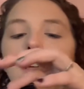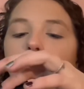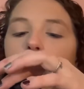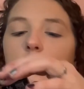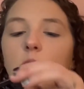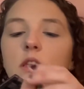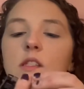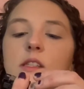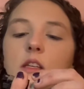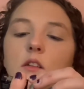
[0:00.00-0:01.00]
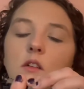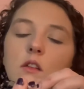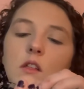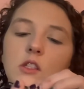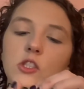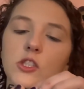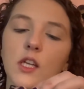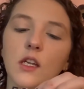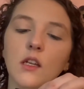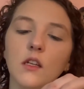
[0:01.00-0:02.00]
in with the single
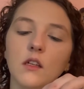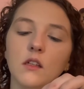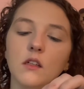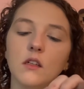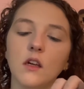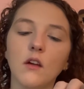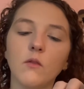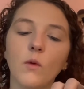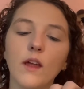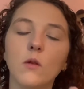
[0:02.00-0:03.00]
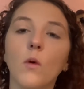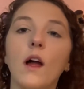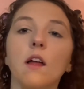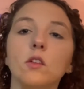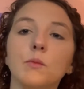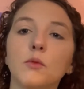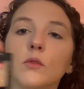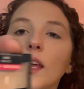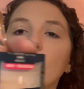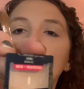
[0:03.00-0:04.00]
shade of Wet n Wild
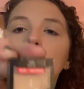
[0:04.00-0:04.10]
Brulee.